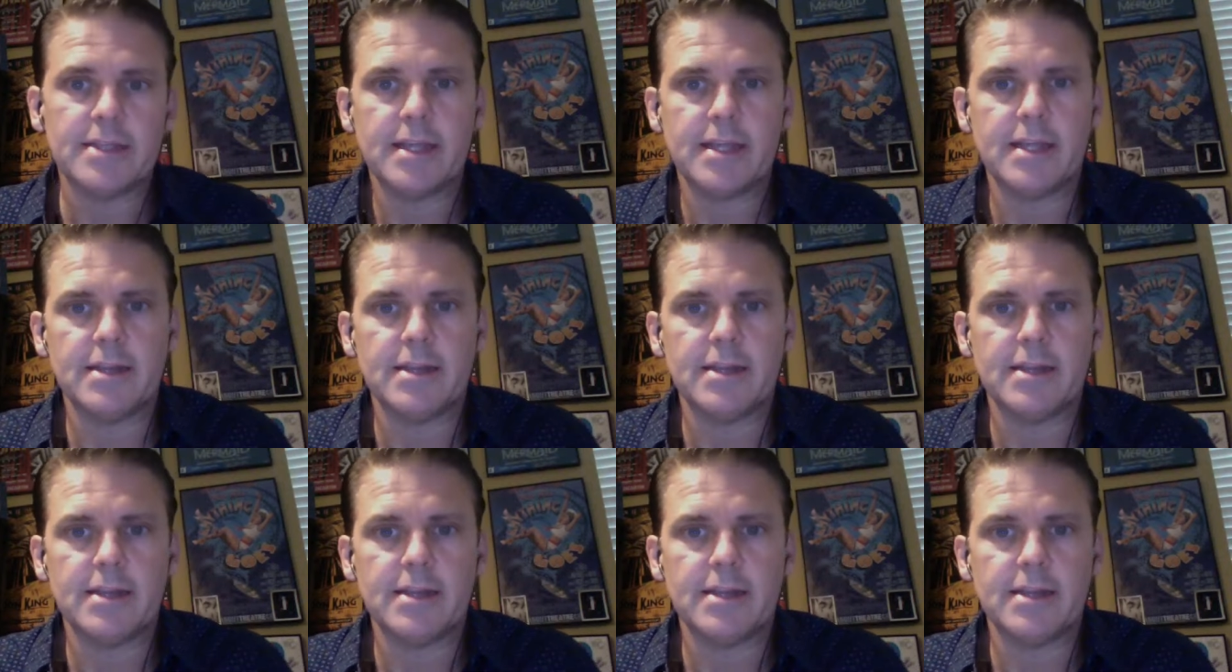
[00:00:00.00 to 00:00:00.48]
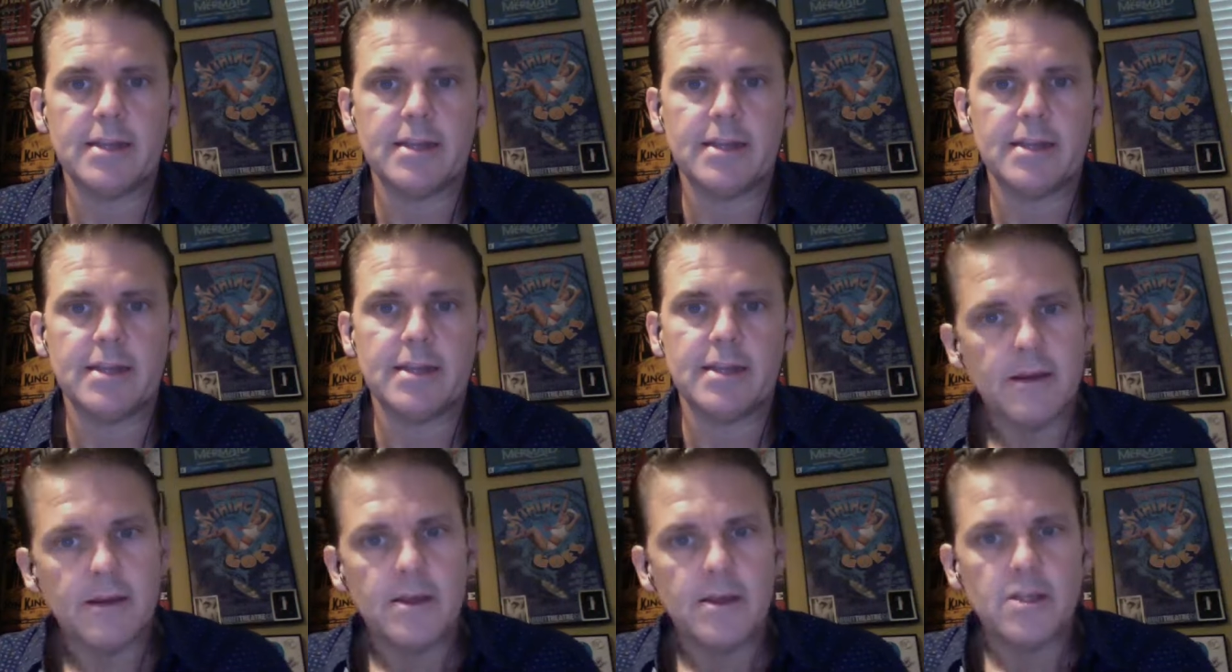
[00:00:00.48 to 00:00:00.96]
And
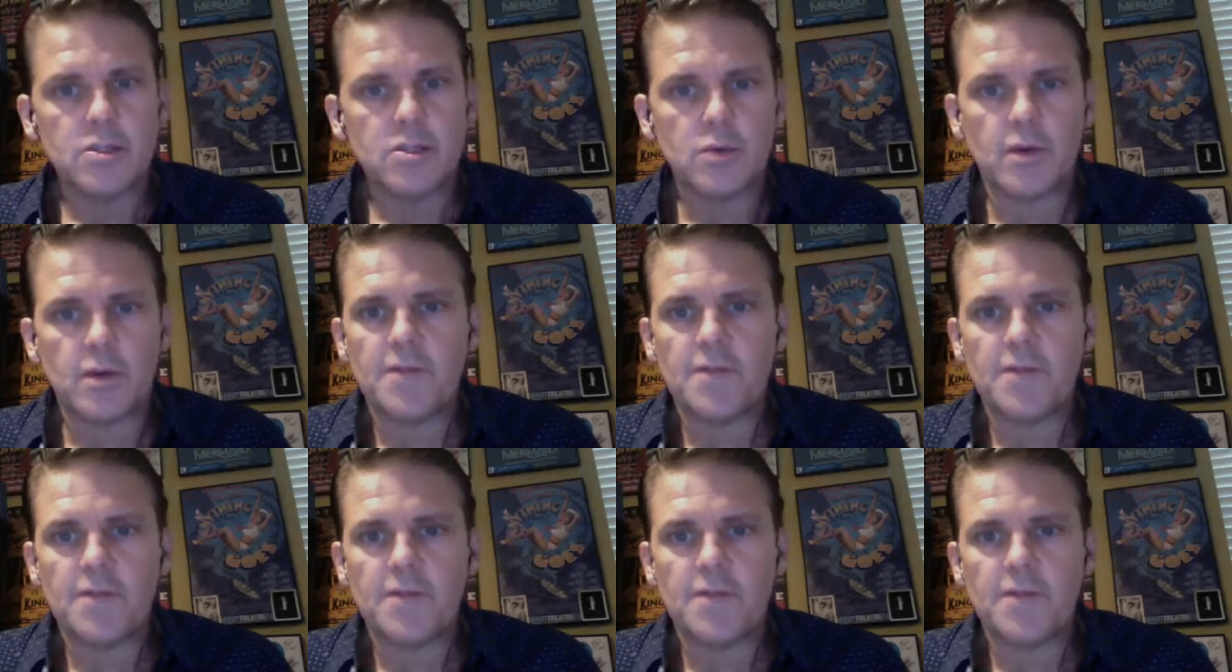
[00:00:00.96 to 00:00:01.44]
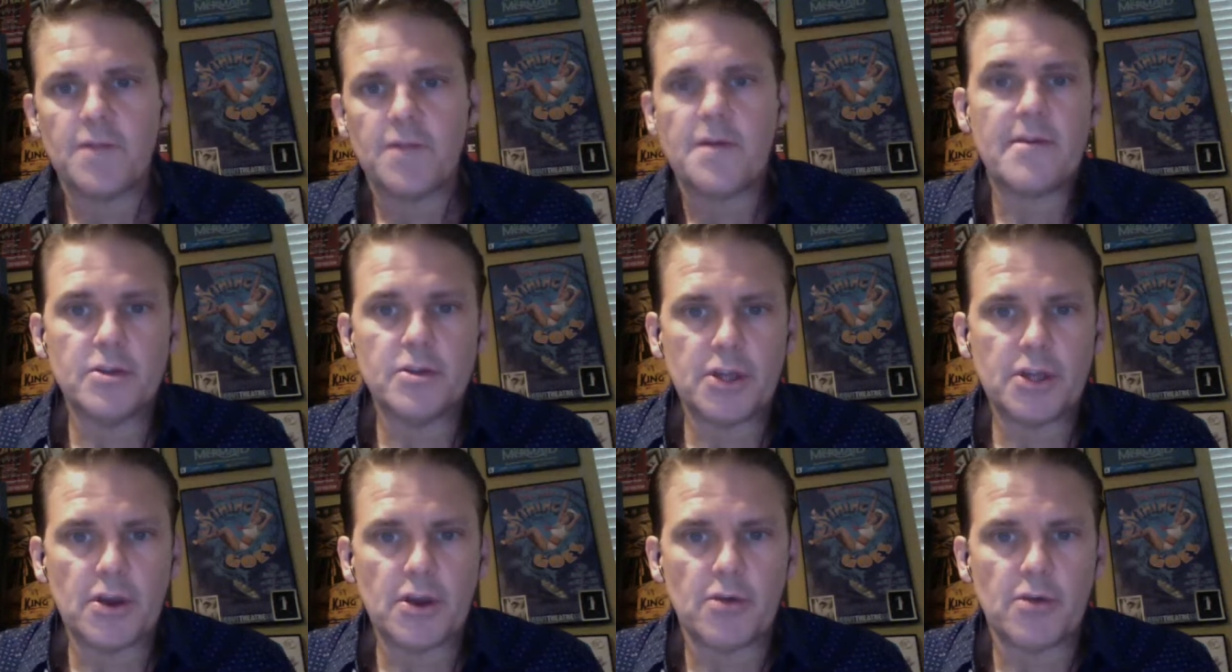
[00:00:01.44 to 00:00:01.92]
25
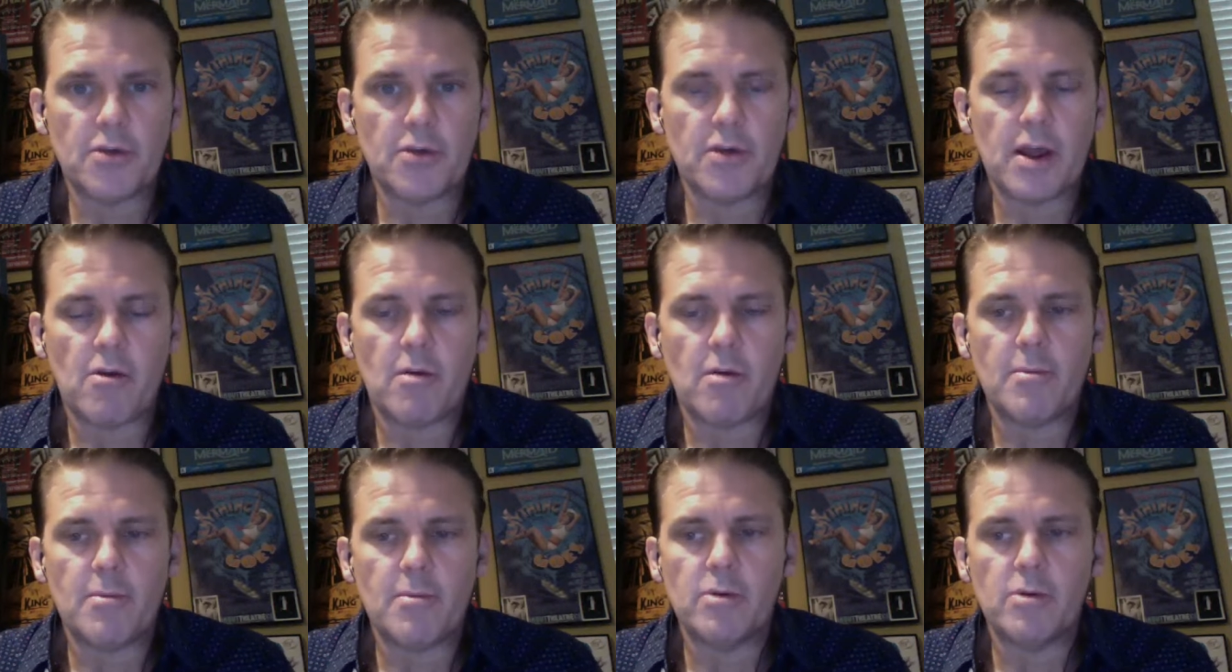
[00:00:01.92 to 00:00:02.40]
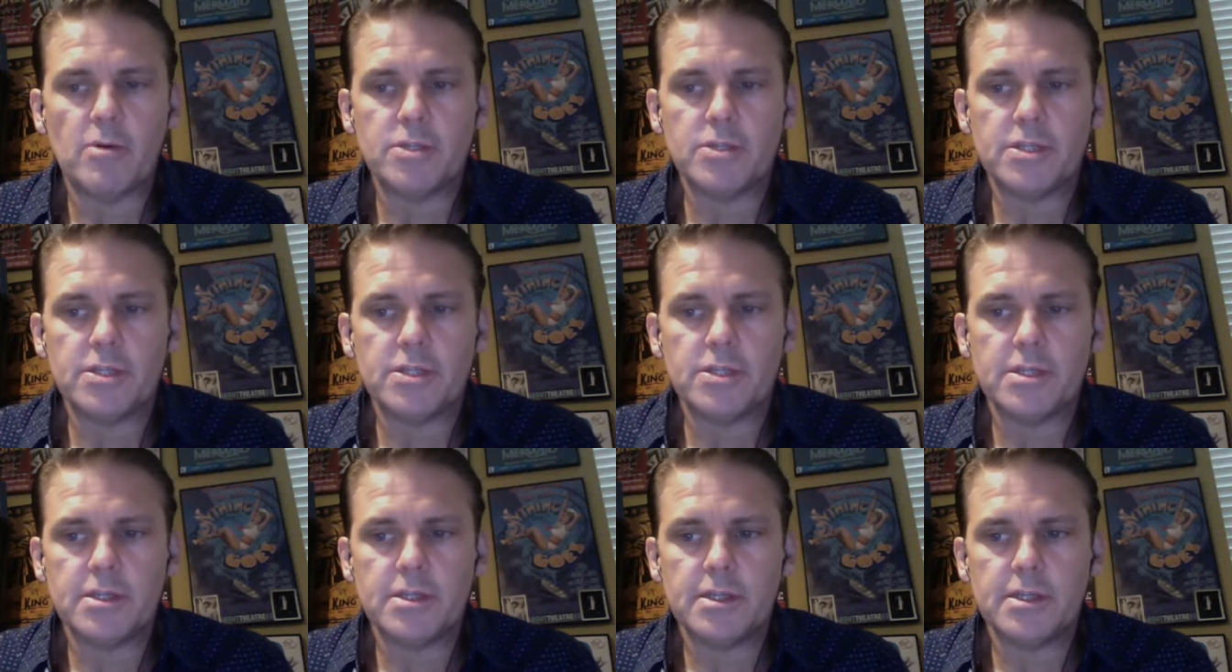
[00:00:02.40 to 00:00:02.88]
years ago now,
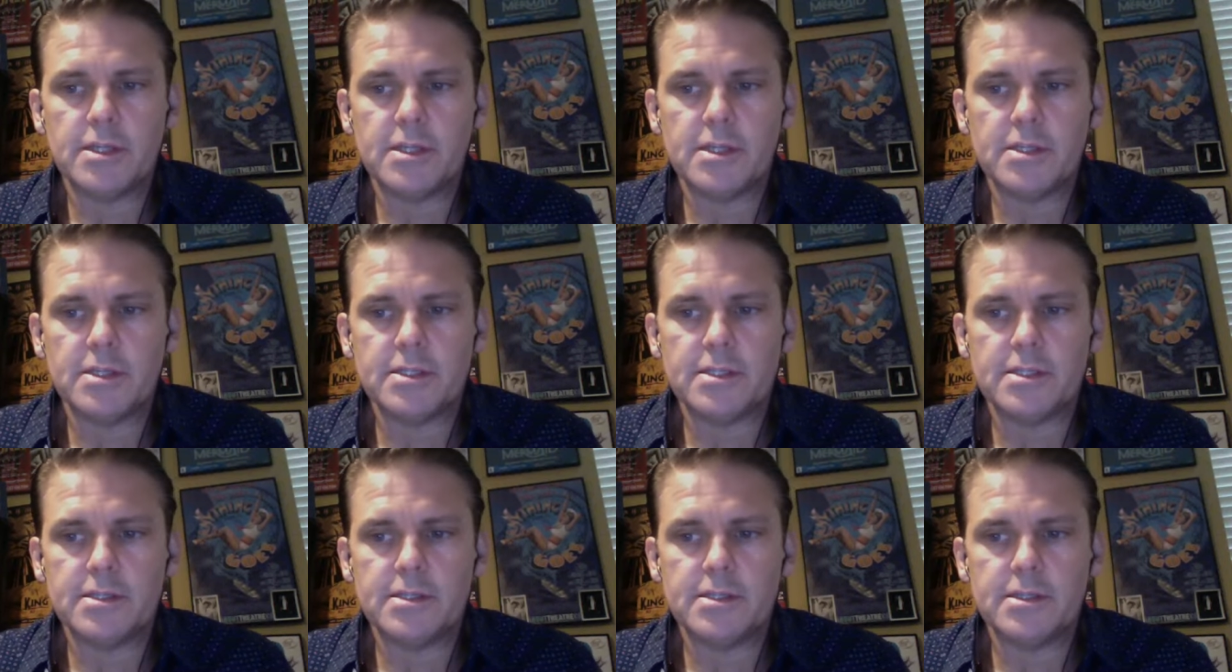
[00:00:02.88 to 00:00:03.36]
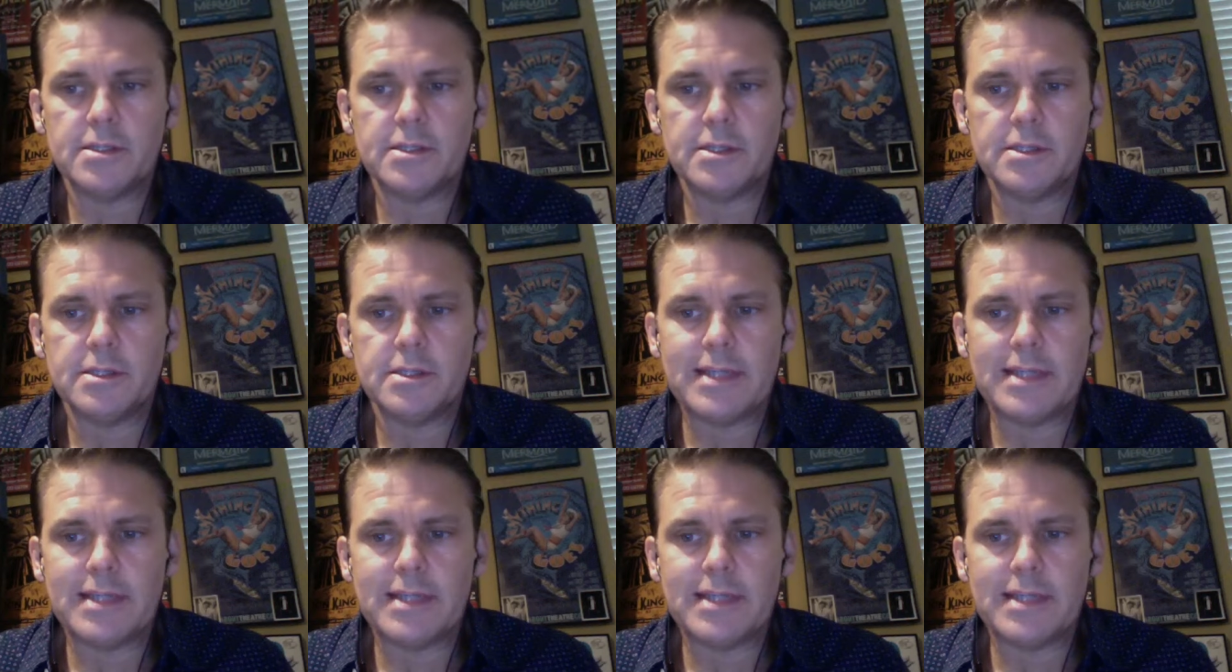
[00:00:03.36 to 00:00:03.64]
almost, the,